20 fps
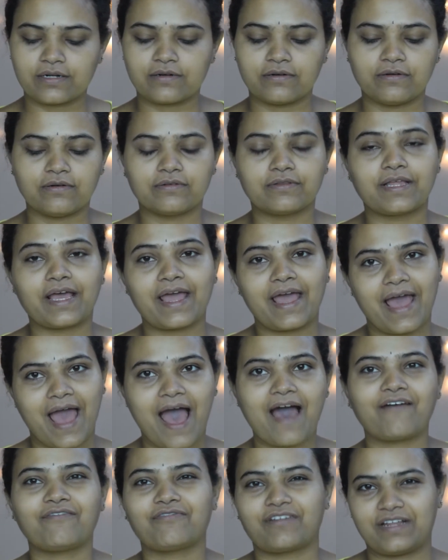they
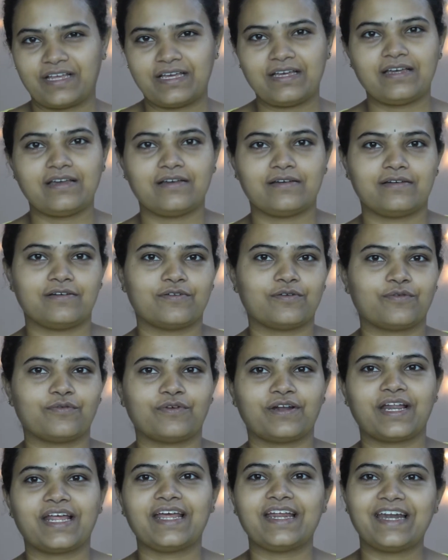have
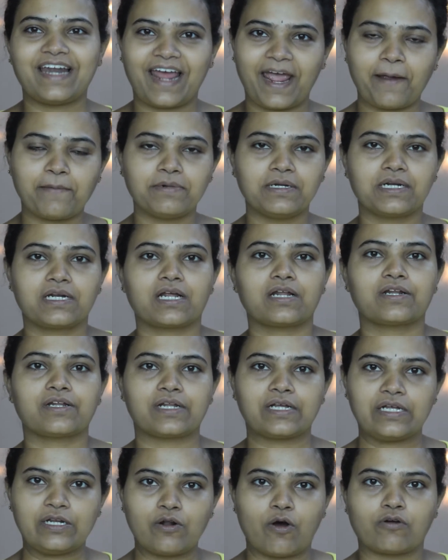renamed it and
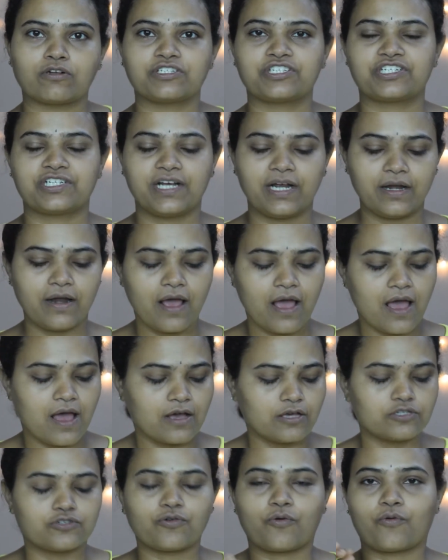relaunched it.
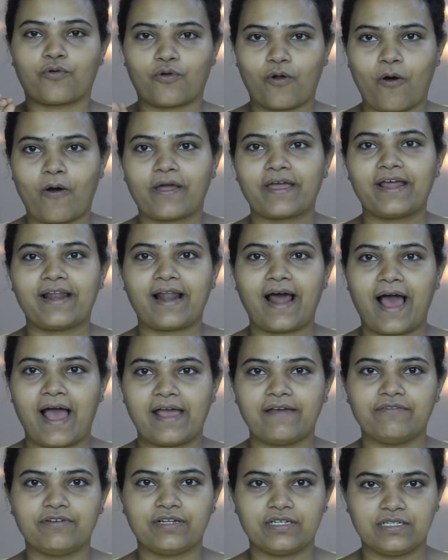So Royal
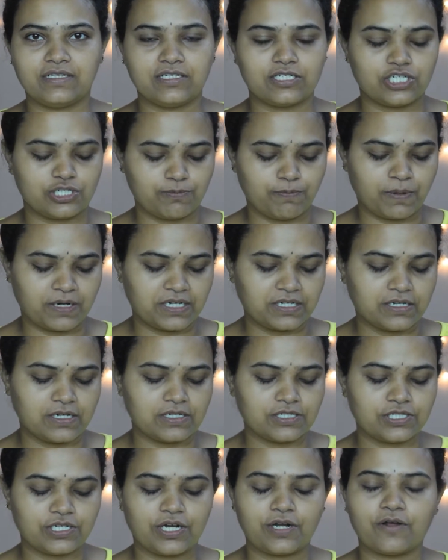Ivory, this
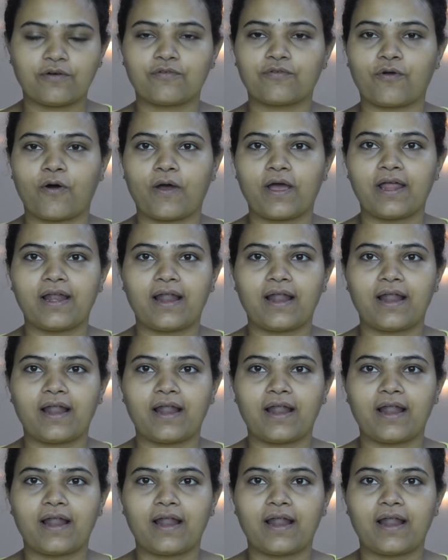particular shade of Royal